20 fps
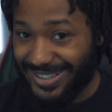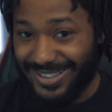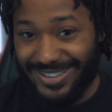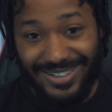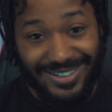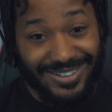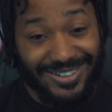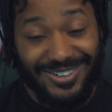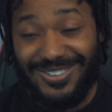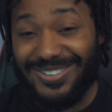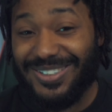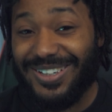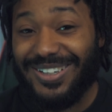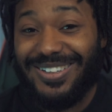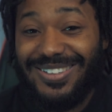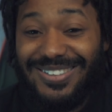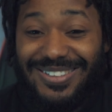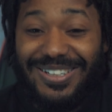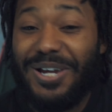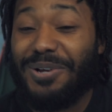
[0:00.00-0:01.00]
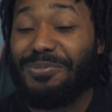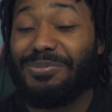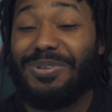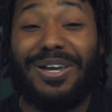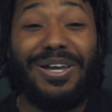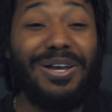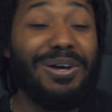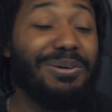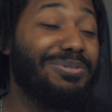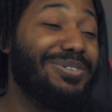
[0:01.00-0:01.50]
yeah, they're saying the same
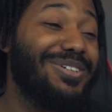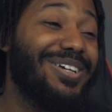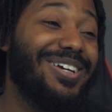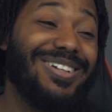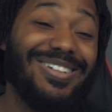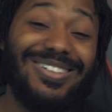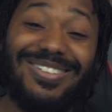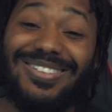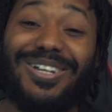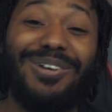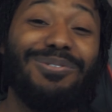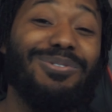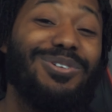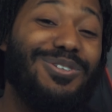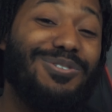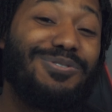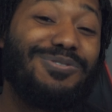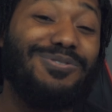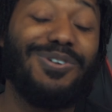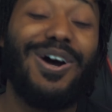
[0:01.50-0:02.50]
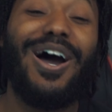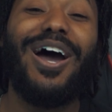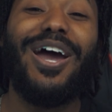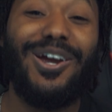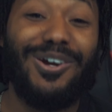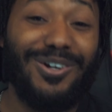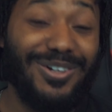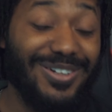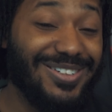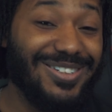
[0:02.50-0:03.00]
thing I'm saying. This stuff is
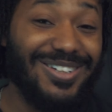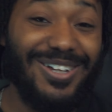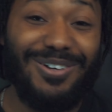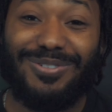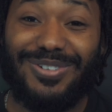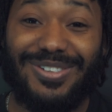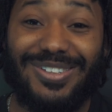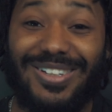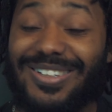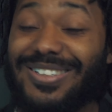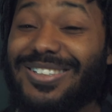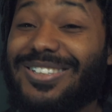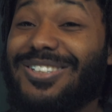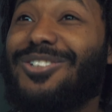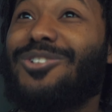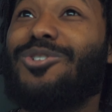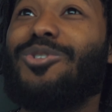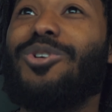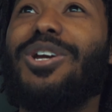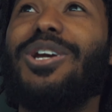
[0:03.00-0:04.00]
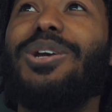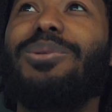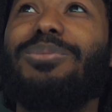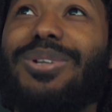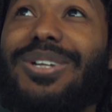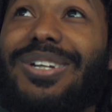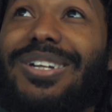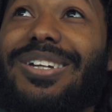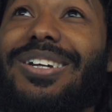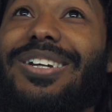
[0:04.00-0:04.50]
fire. This stuff is
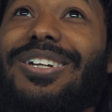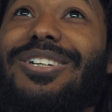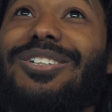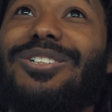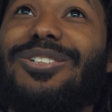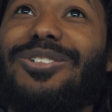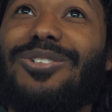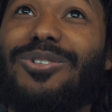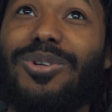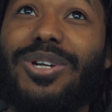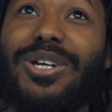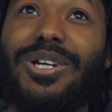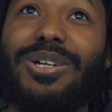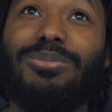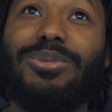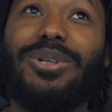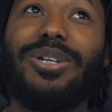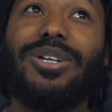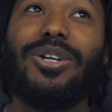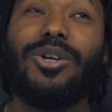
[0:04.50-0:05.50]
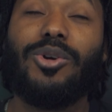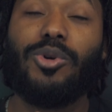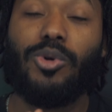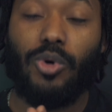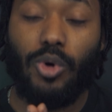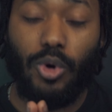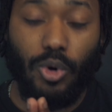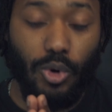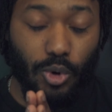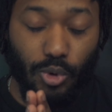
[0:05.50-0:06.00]
extremely
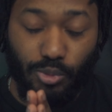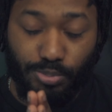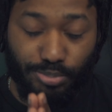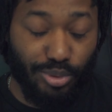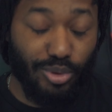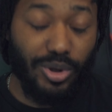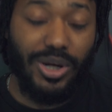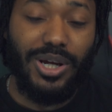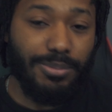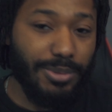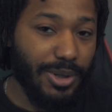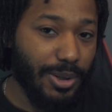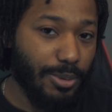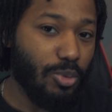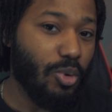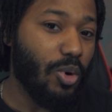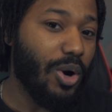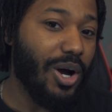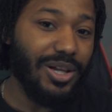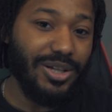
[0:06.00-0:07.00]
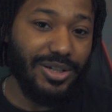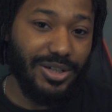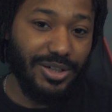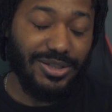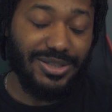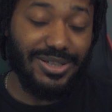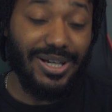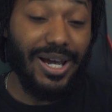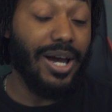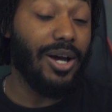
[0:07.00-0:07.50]
premium quality
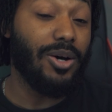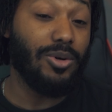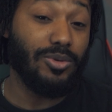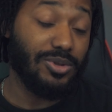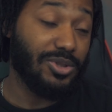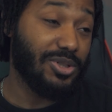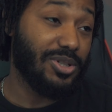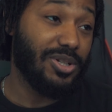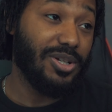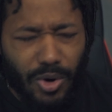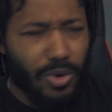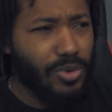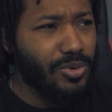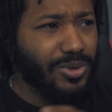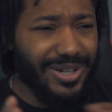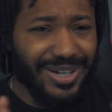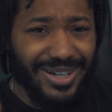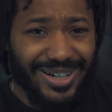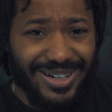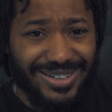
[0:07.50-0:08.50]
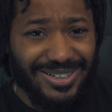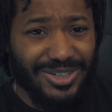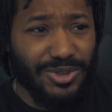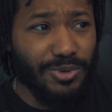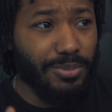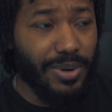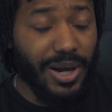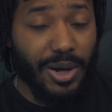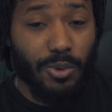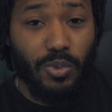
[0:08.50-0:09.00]
sounds. Oh, and you
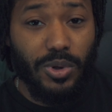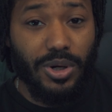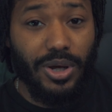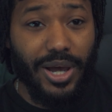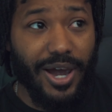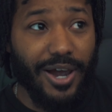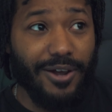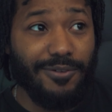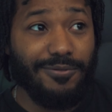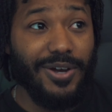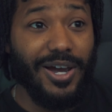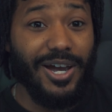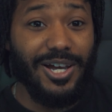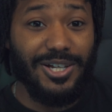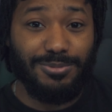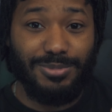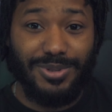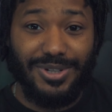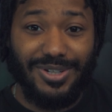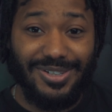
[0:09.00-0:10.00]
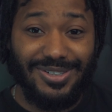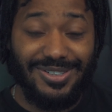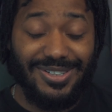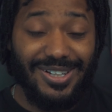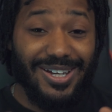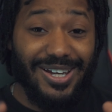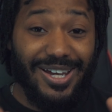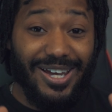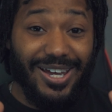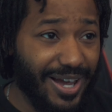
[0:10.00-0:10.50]
might want to act fast because
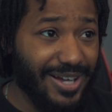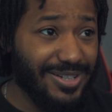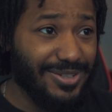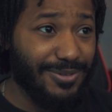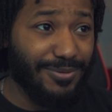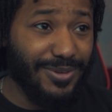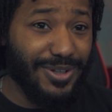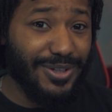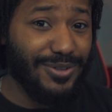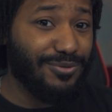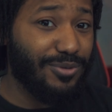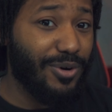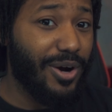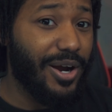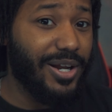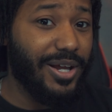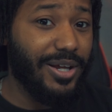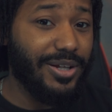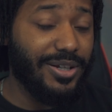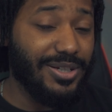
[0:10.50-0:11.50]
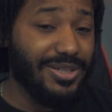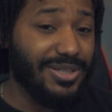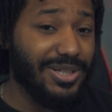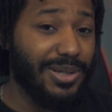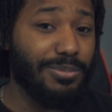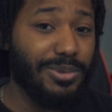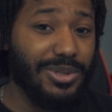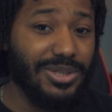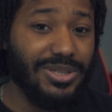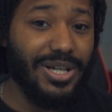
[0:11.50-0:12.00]
as of this Friday,
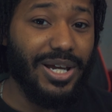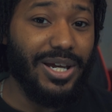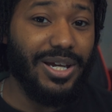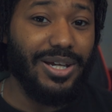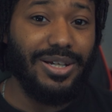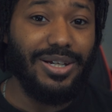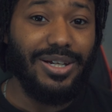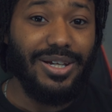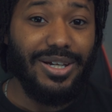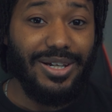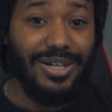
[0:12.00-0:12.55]
December 2nd,